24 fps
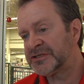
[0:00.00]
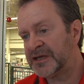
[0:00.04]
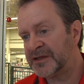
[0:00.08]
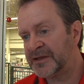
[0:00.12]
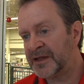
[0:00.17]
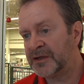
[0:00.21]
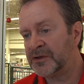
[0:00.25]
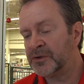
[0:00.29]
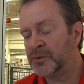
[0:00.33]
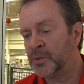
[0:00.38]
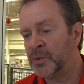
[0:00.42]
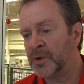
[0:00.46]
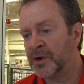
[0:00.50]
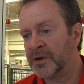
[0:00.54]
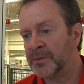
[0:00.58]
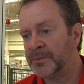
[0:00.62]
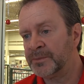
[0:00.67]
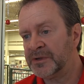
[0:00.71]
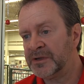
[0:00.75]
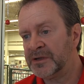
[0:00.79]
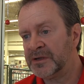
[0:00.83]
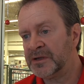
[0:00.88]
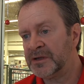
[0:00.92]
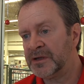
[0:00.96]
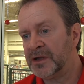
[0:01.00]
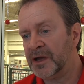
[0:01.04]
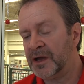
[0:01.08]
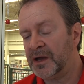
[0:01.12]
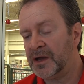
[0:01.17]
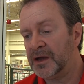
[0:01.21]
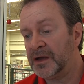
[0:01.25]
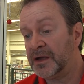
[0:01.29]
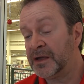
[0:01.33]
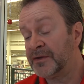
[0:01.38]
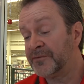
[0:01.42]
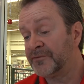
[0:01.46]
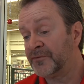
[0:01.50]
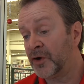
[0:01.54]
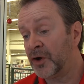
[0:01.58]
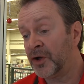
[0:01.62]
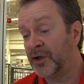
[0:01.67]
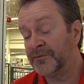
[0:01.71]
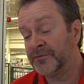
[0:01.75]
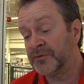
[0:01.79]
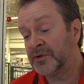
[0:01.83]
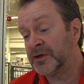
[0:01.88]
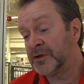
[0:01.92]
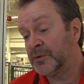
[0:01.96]
say that you want to be uh,
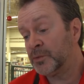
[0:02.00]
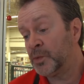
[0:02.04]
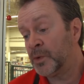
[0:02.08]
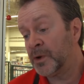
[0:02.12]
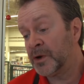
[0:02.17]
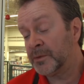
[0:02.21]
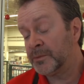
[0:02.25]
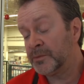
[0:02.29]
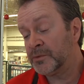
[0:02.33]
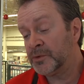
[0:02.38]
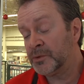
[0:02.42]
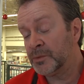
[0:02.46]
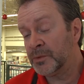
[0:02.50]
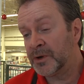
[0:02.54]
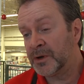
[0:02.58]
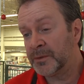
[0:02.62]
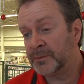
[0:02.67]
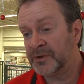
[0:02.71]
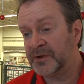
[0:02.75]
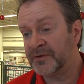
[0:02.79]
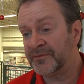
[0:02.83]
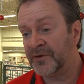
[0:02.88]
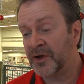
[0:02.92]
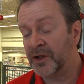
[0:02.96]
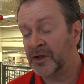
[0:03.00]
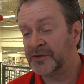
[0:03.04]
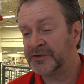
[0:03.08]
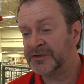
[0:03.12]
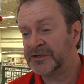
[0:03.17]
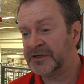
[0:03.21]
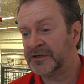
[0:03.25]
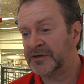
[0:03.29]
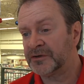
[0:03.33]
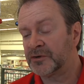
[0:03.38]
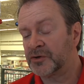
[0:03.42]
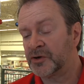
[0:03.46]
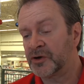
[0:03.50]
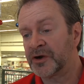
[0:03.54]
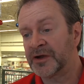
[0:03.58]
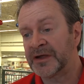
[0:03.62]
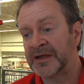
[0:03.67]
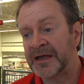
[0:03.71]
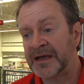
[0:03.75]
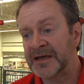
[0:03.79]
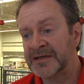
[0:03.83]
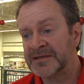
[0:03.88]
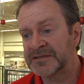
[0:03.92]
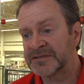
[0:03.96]
involved. You could want to you want to be a volunteer or a
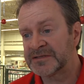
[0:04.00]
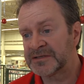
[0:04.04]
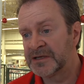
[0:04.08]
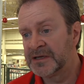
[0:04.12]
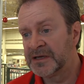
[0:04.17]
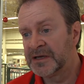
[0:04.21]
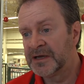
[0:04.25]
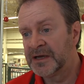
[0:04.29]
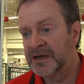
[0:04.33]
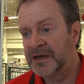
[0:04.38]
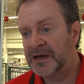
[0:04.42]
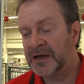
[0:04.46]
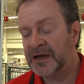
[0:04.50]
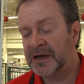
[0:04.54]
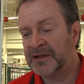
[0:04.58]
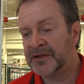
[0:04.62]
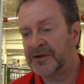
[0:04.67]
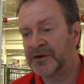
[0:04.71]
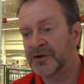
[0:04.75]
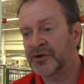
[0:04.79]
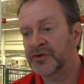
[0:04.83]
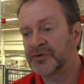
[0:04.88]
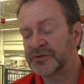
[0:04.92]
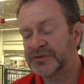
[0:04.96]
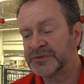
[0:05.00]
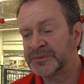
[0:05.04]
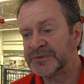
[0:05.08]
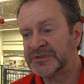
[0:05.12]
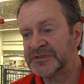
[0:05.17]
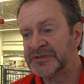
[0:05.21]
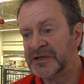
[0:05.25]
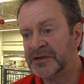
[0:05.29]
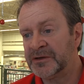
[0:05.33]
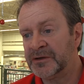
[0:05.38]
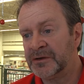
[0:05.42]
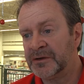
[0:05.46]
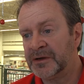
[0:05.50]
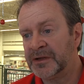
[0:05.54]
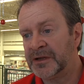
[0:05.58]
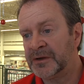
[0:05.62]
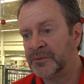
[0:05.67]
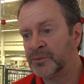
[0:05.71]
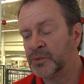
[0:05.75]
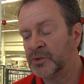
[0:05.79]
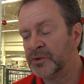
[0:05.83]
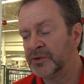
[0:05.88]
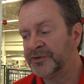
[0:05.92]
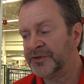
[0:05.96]
guest at our Christmas dinner,
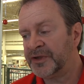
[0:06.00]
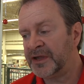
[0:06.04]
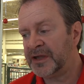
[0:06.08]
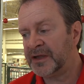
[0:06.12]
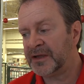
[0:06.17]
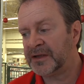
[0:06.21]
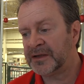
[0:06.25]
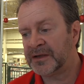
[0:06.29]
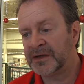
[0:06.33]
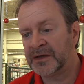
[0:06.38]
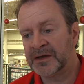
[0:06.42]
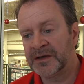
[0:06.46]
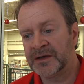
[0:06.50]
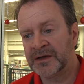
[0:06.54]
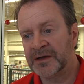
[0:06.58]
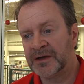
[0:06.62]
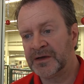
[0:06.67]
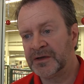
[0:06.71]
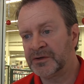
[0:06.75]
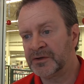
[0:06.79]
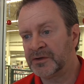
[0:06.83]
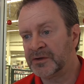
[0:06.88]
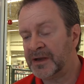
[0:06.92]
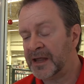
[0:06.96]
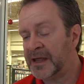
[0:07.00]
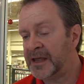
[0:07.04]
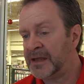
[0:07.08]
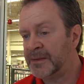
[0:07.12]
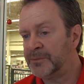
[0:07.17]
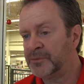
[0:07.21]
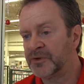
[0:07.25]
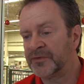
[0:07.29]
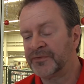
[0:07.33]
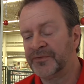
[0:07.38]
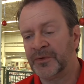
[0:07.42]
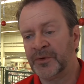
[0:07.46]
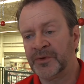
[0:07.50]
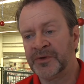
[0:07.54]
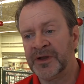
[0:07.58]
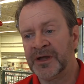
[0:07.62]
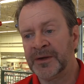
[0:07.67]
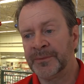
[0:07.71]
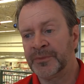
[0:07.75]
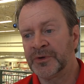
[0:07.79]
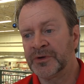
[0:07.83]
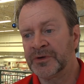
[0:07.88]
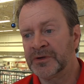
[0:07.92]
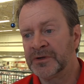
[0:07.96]
and we'll take uh, your name, your phone
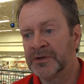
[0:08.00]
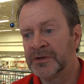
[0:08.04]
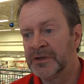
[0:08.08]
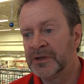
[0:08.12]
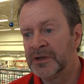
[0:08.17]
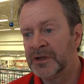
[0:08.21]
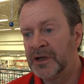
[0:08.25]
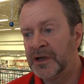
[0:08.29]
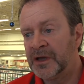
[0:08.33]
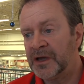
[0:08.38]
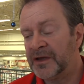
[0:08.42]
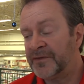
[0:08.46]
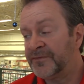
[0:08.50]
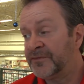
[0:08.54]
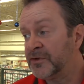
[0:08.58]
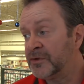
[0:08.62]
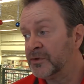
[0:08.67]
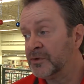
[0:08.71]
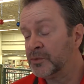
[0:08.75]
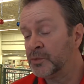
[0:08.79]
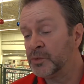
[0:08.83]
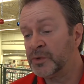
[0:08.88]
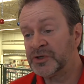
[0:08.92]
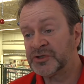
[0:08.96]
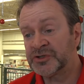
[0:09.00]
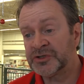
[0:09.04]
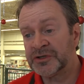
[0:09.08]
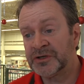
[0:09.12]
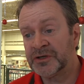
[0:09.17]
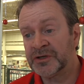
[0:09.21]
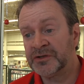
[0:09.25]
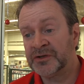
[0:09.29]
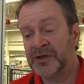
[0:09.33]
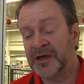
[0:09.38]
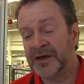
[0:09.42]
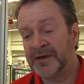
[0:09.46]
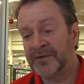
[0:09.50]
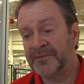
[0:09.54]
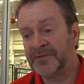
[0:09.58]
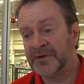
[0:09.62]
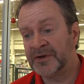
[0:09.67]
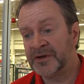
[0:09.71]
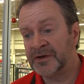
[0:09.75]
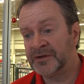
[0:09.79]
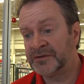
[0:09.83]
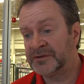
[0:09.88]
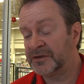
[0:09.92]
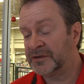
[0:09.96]
number. If you wish uh, to have
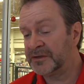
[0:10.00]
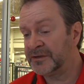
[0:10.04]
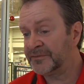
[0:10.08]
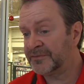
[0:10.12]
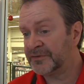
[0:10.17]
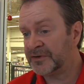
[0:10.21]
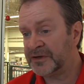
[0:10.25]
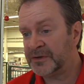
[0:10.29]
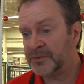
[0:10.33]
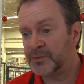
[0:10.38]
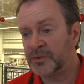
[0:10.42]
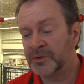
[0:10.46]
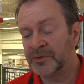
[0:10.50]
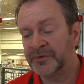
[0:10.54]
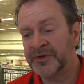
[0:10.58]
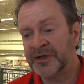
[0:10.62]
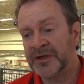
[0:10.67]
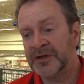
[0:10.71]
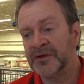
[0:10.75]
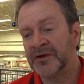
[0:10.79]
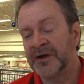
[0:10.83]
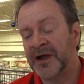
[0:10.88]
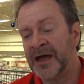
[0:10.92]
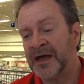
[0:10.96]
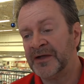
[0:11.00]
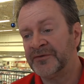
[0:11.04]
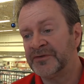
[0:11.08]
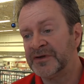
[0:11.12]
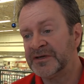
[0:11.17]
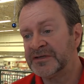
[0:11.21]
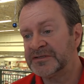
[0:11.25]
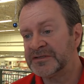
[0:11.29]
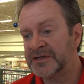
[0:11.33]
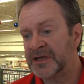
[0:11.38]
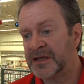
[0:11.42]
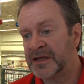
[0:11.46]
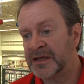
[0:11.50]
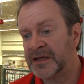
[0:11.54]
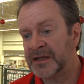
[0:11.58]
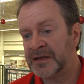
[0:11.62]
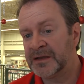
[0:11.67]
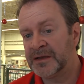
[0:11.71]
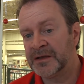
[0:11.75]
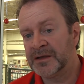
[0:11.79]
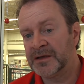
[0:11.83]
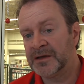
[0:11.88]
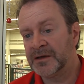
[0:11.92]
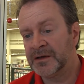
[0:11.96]
a delivery, we'll take your address,
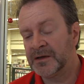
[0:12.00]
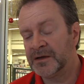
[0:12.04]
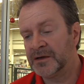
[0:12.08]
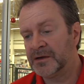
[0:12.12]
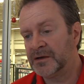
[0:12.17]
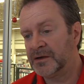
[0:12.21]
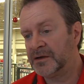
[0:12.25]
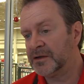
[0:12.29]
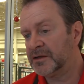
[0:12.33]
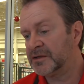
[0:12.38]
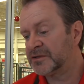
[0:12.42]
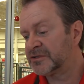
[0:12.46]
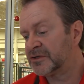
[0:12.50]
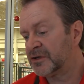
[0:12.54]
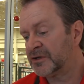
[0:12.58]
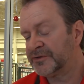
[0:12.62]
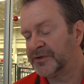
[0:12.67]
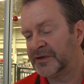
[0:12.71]
and uh, it's all